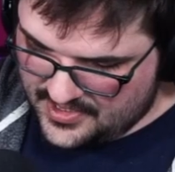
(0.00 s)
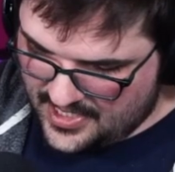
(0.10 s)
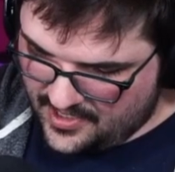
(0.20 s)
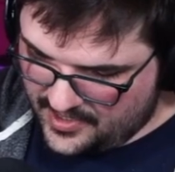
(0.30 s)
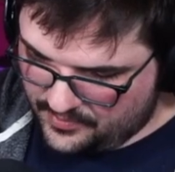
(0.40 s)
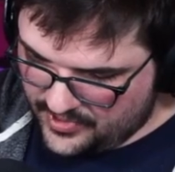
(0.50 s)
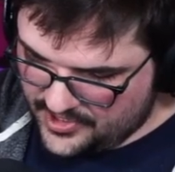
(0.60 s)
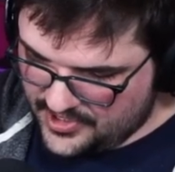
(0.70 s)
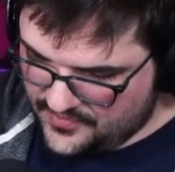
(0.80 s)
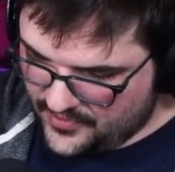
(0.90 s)
chaotic
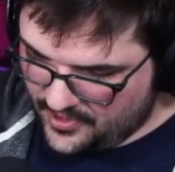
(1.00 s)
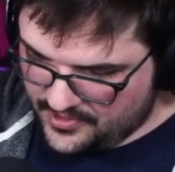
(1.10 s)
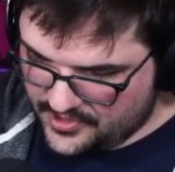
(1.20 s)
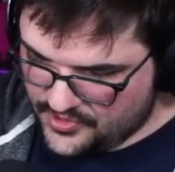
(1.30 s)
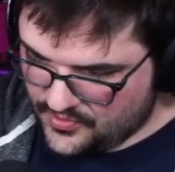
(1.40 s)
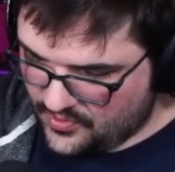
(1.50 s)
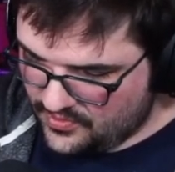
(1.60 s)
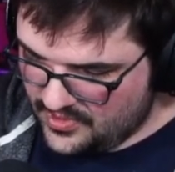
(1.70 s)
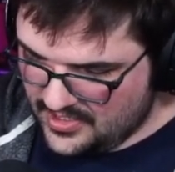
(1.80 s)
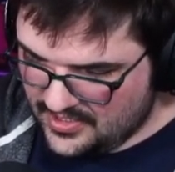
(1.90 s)
brush that's very hard to
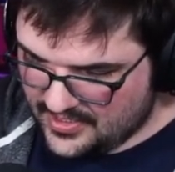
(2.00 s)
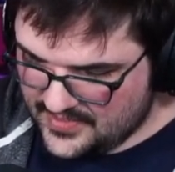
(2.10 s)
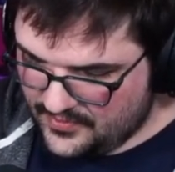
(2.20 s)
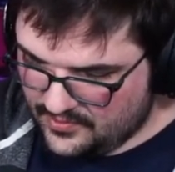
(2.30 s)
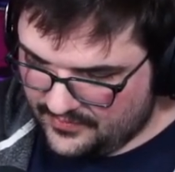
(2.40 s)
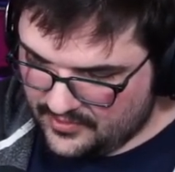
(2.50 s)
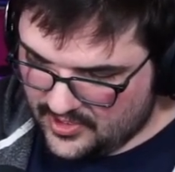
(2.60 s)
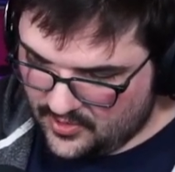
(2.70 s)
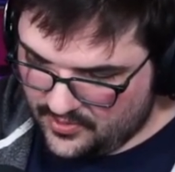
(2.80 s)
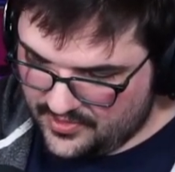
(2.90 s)
control, because if you
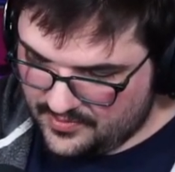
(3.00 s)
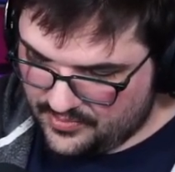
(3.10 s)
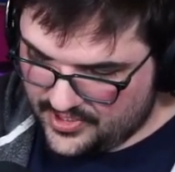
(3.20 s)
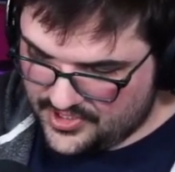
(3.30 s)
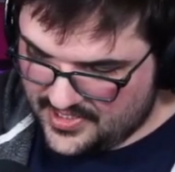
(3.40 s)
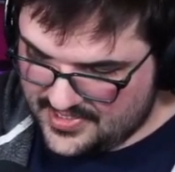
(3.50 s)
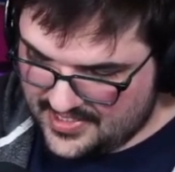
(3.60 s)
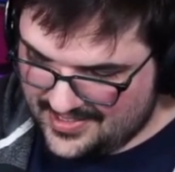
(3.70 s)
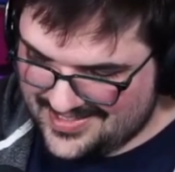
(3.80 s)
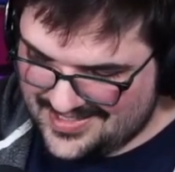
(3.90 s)
lower the brush size
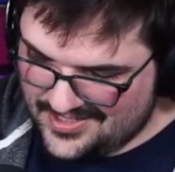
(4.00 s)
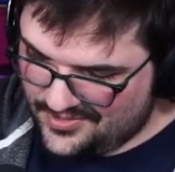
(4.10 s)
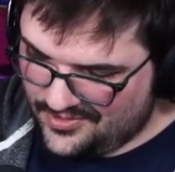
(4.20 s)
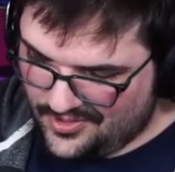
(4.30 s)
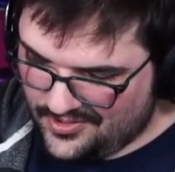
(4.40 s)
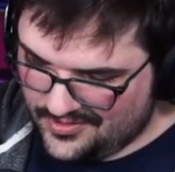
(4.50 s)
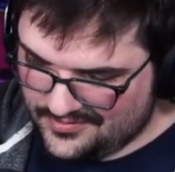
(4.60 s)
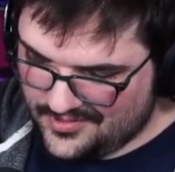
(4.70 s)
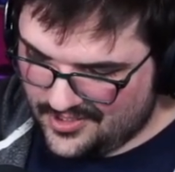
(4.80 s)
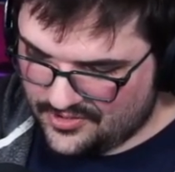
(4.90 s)
down, it's still
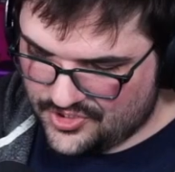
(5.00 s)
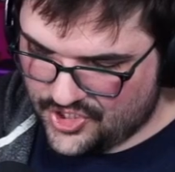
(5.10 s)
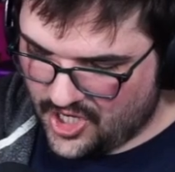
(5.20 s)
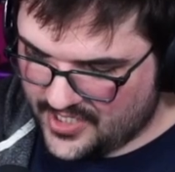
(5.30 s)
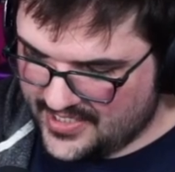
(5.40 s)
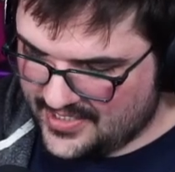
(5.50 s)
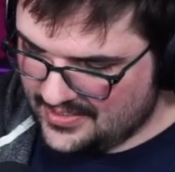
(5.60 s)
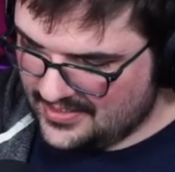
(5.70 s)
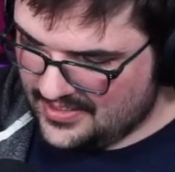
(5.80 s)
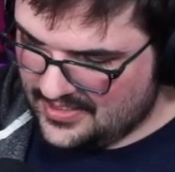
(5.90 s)
all chalky.
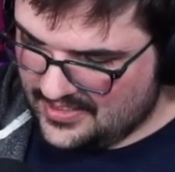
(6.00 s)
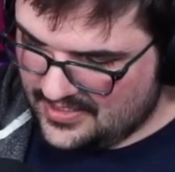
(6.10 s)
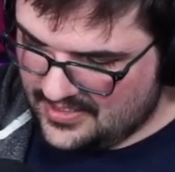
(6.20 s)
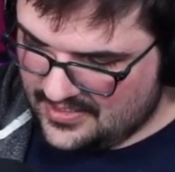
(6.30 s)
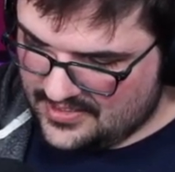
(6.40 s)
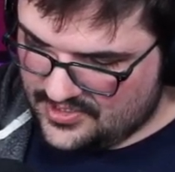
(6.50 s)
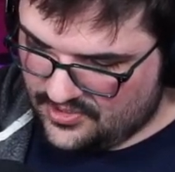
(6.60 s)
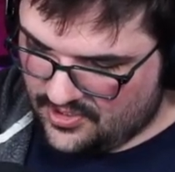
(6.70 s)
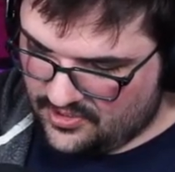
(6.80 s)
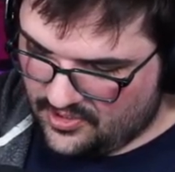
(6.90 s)
It's
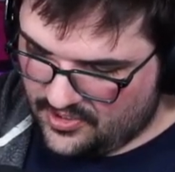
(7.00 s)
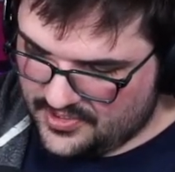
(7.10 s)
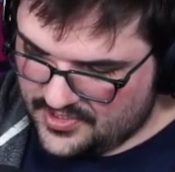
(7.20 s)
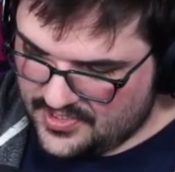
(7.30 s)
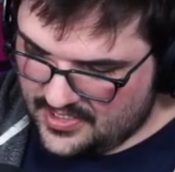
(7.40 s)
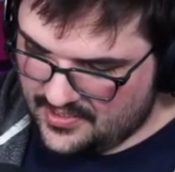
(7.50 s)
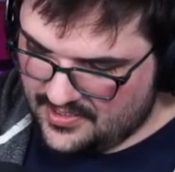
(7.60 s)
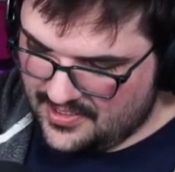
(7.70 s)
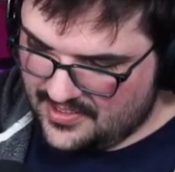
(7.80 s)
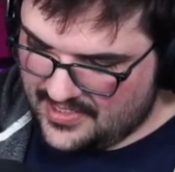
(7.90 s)
still all hard to see.
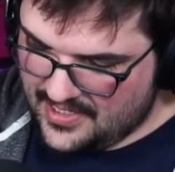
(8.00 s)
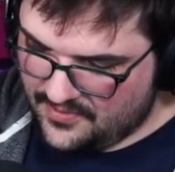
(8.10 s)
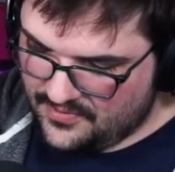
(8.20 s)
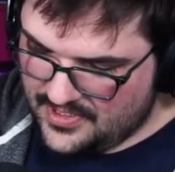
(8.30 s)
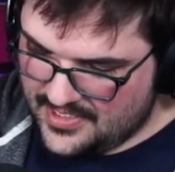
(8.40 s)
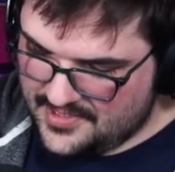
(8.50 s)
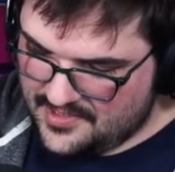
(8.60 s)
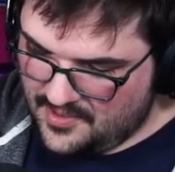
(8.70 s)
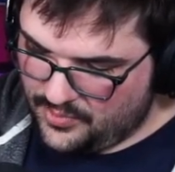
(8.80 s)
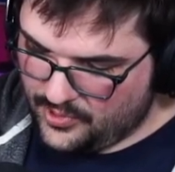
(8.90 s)
Now, at
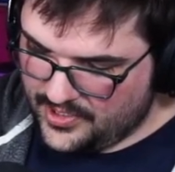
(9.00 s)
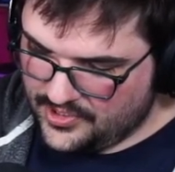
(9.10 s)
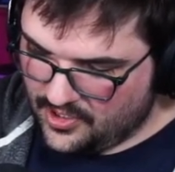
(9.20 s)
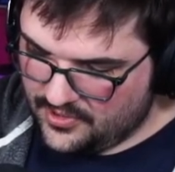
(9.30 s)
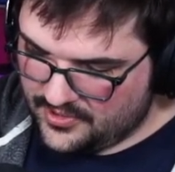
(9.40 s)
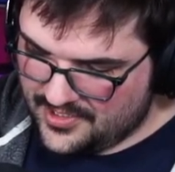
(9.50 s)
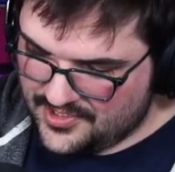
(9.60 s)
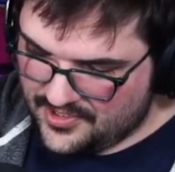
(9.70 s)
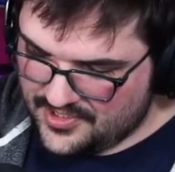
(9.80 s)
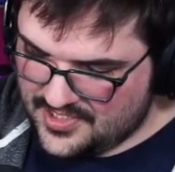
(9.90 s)
some point, y'all are gonna
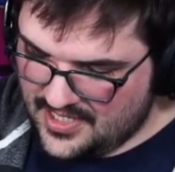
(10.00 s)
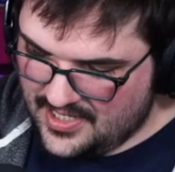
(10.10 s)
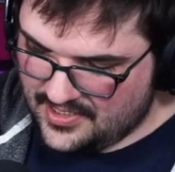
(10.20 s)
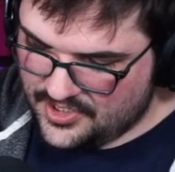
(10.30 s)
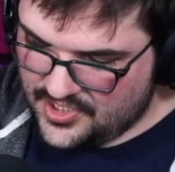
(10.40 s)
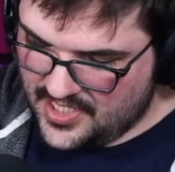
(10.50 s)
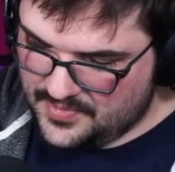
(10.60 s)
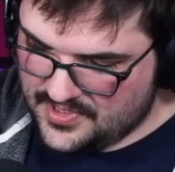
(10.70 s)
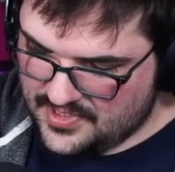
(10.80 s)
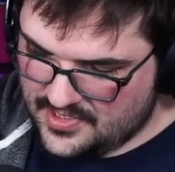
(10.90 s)
start seeing
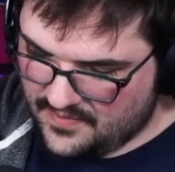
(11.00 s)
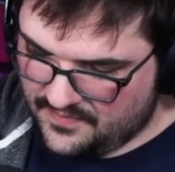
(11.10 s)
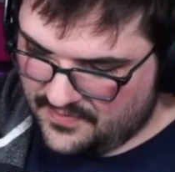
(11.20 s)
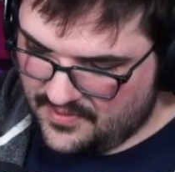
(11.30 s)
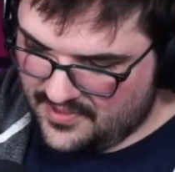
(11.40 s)
shapes and stuff,